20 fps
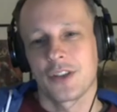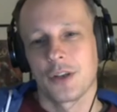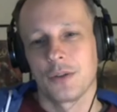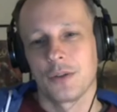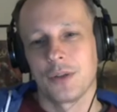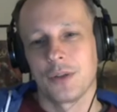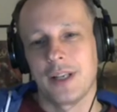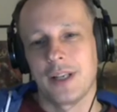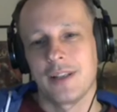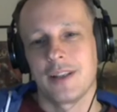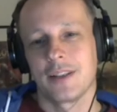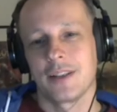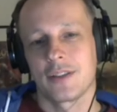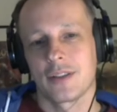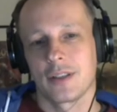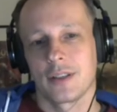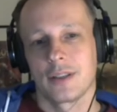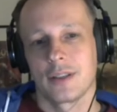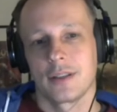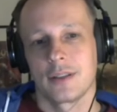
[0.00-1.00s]
So it is,
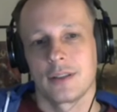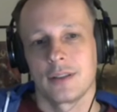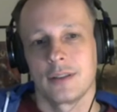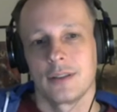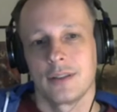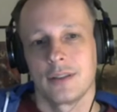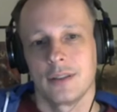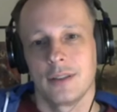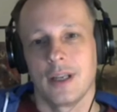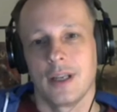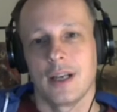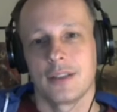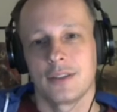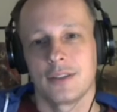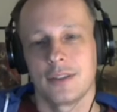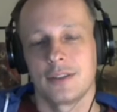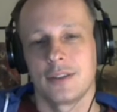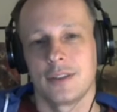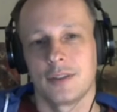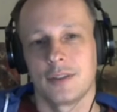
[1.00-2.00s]

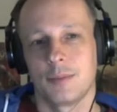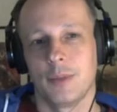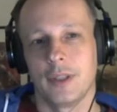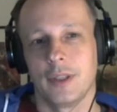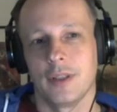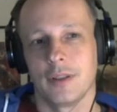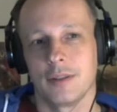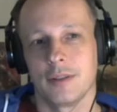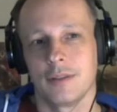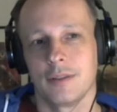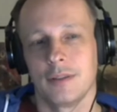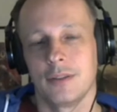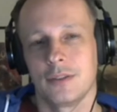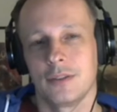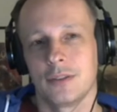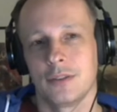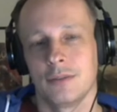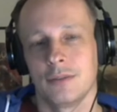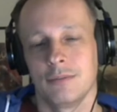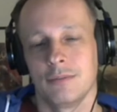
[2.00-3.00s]
it's been
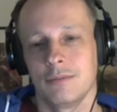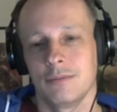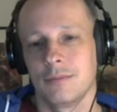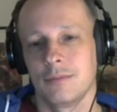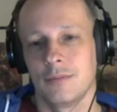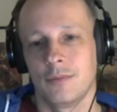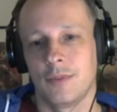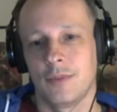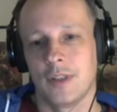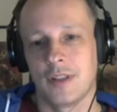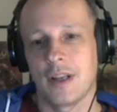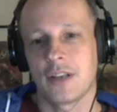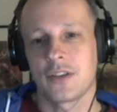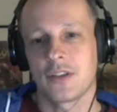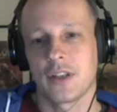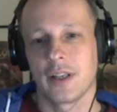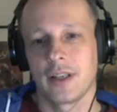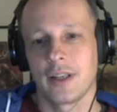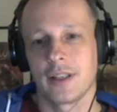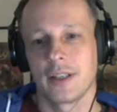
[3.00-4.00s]

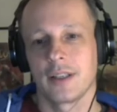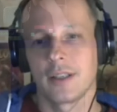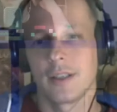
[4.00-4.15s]
fantastic